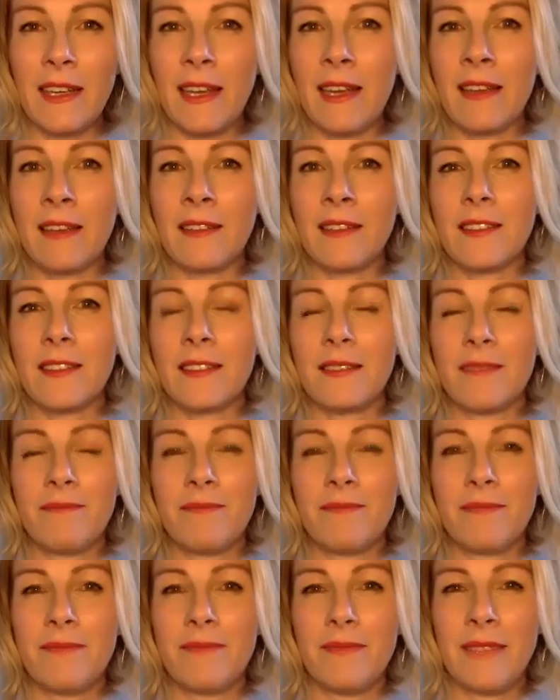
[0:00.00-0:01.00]
And
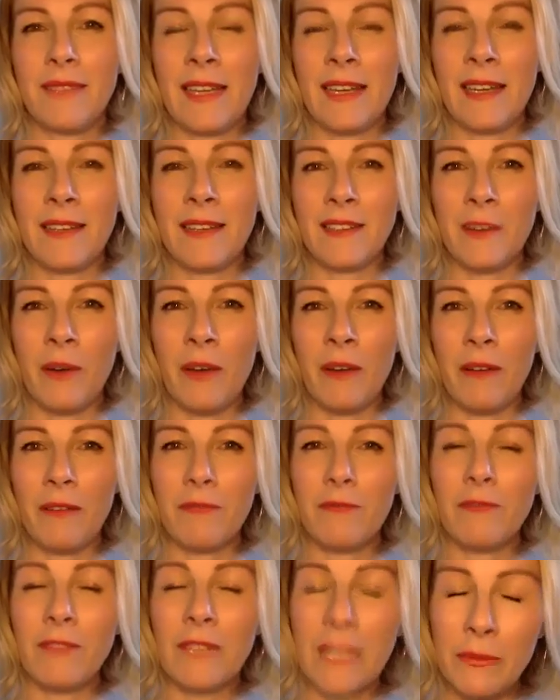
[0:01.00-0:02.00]
so I
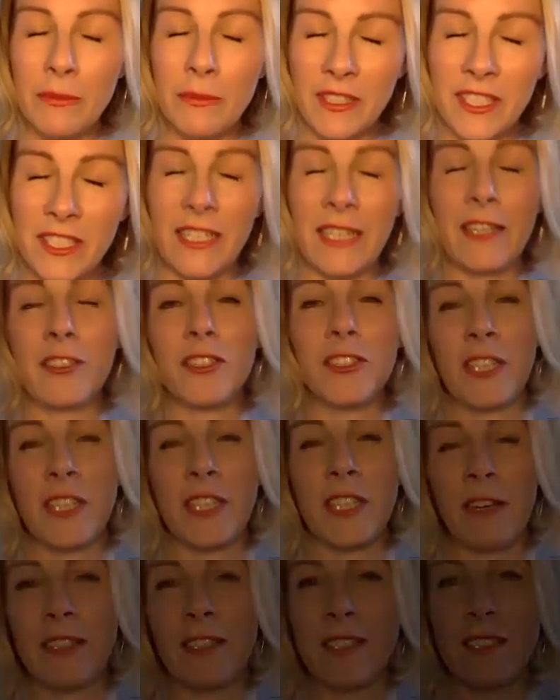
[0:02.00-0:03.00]
really appreciate you
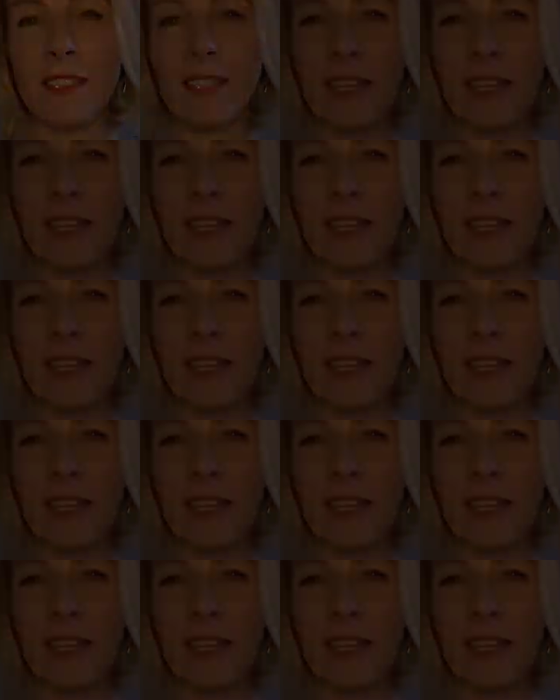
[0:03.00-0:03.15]
sharing today.